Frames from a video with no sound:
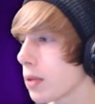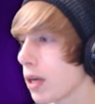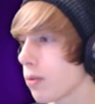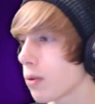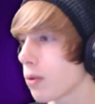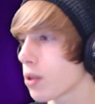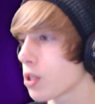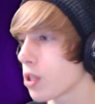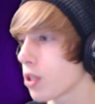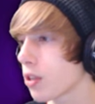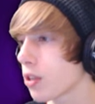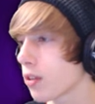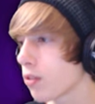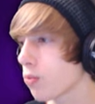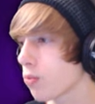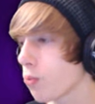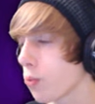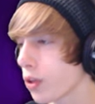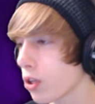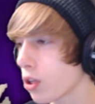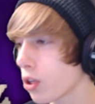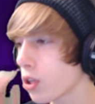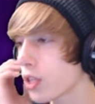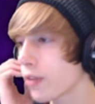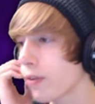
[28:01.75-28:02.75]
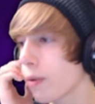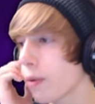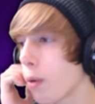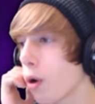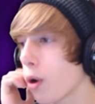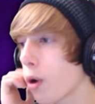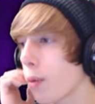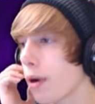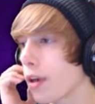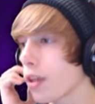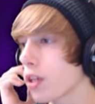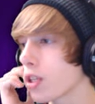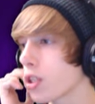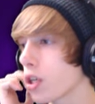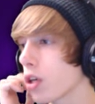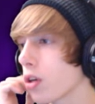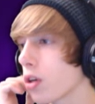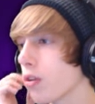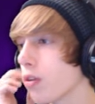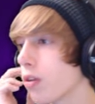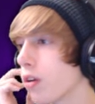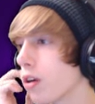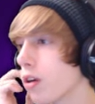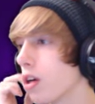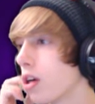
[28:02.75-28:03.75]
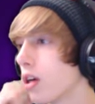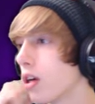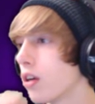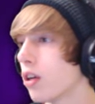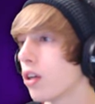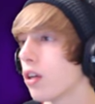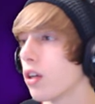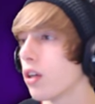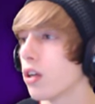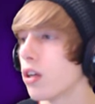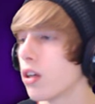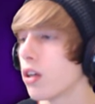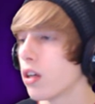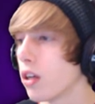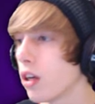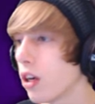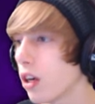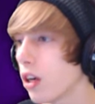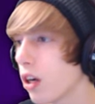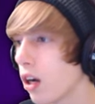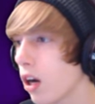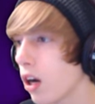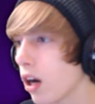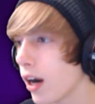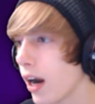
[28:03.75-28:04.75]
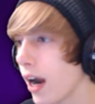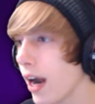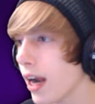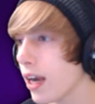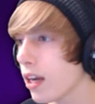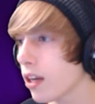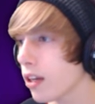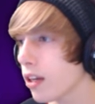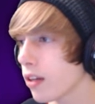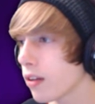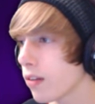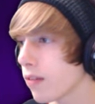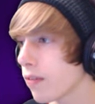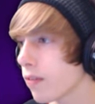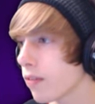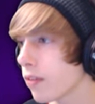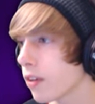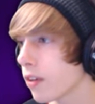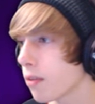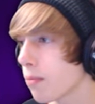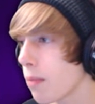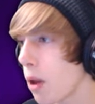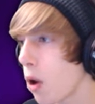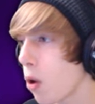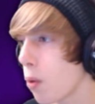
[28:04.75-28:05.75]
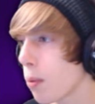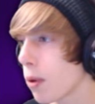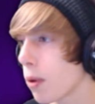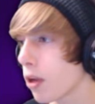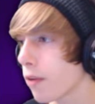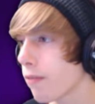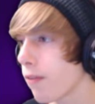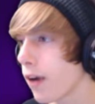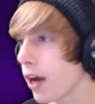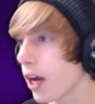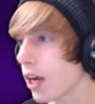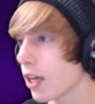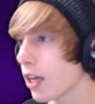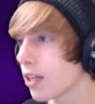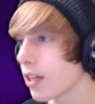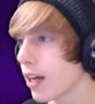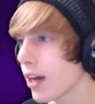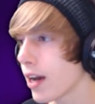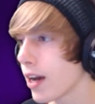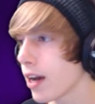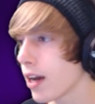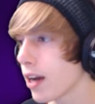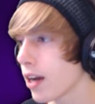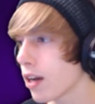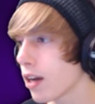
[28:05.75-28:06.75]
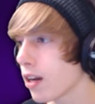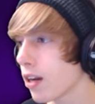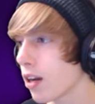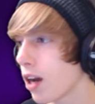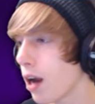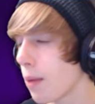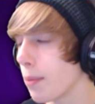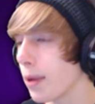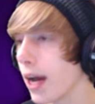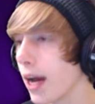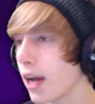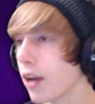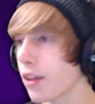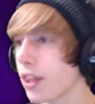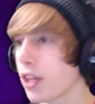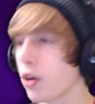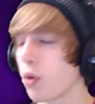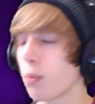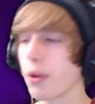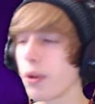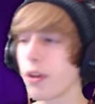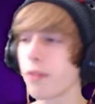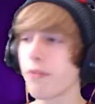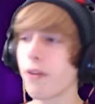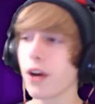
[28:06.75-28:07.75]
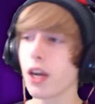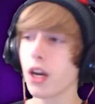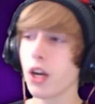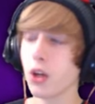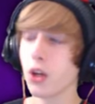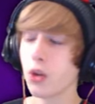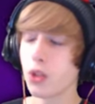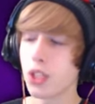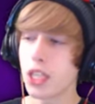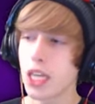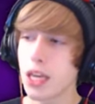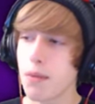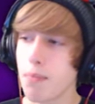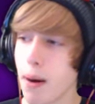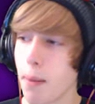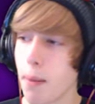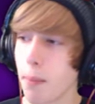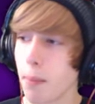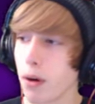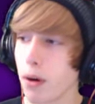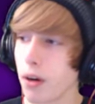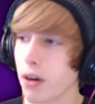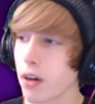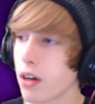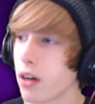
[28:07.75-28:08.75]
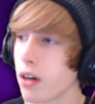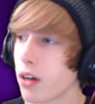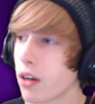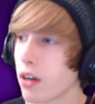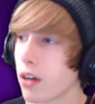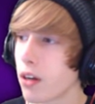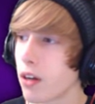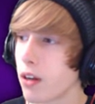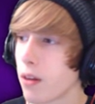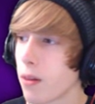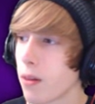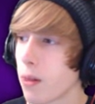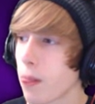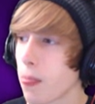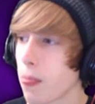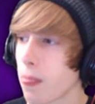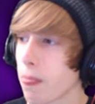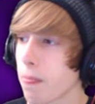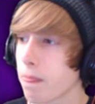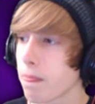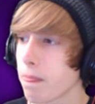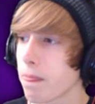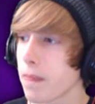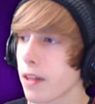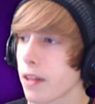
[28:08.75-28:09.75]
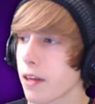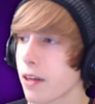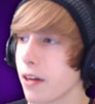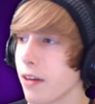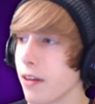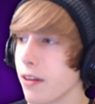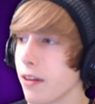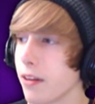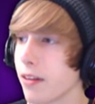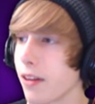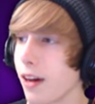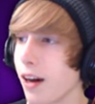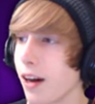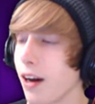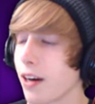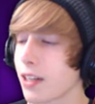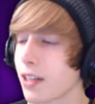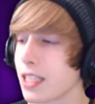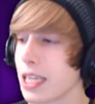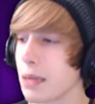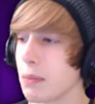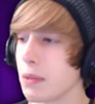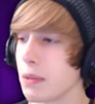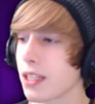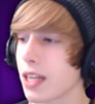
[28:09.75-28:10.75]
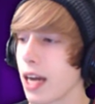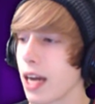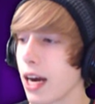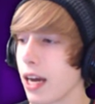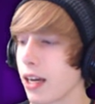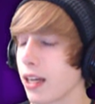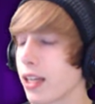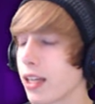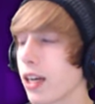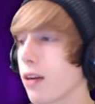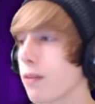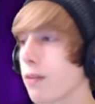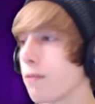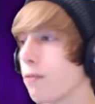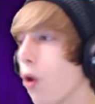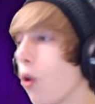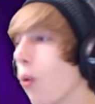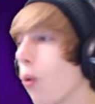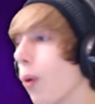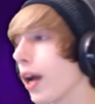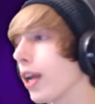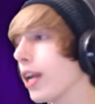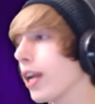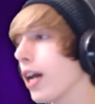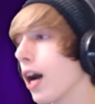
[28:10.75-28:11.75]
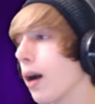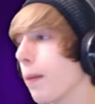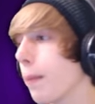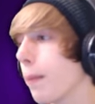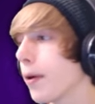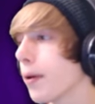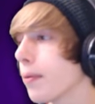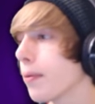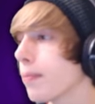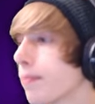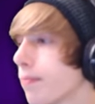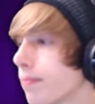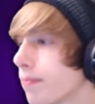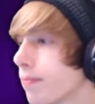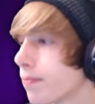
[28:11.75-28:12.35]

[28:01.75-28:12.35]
time researching for Pokemon in the jungle. Alright. Maybe we'll be able to find, uh... I mean, I don't think we'll be able to find a new team member. Because uh, our team is kind of kind of full right now, but...